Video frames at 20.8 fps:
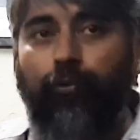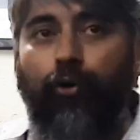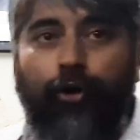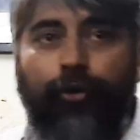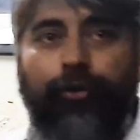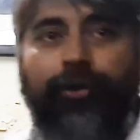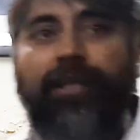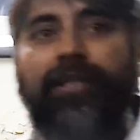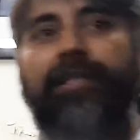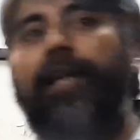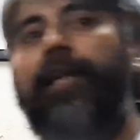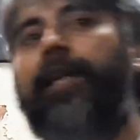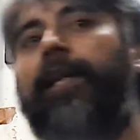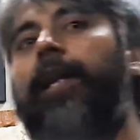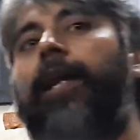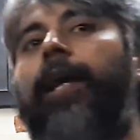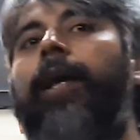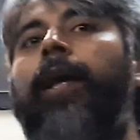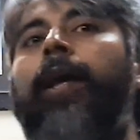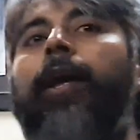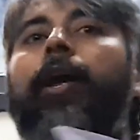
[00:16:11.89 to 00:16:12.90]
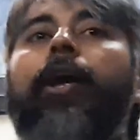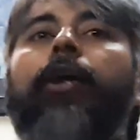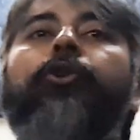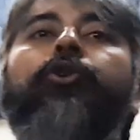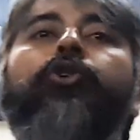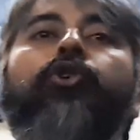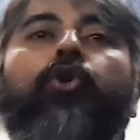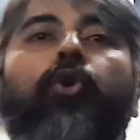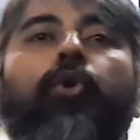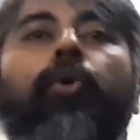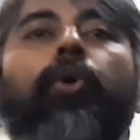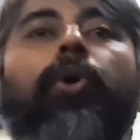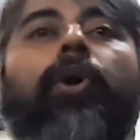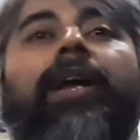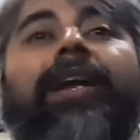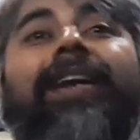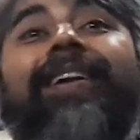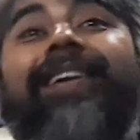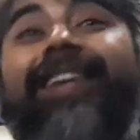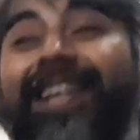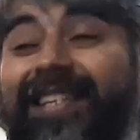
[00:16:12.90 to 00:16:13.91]
more recently into
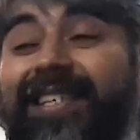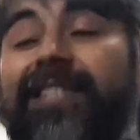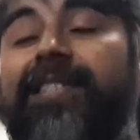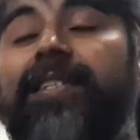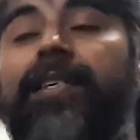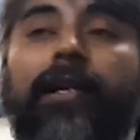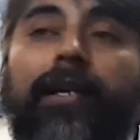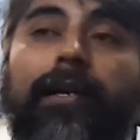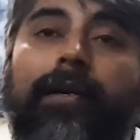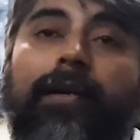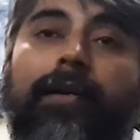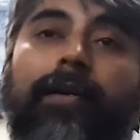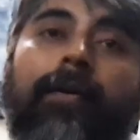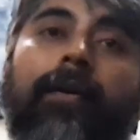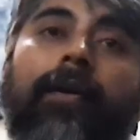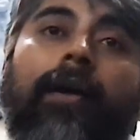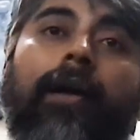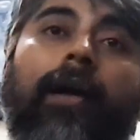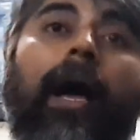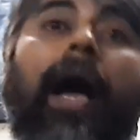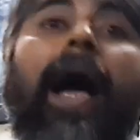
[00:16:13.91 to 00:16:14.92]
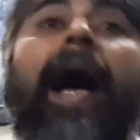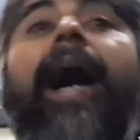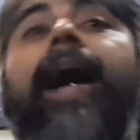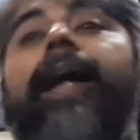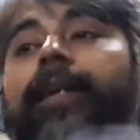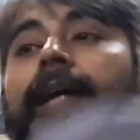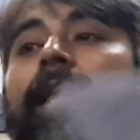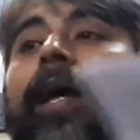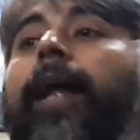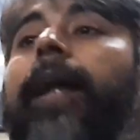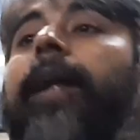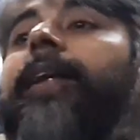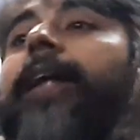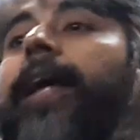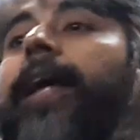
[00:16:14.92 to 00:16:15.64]
digital and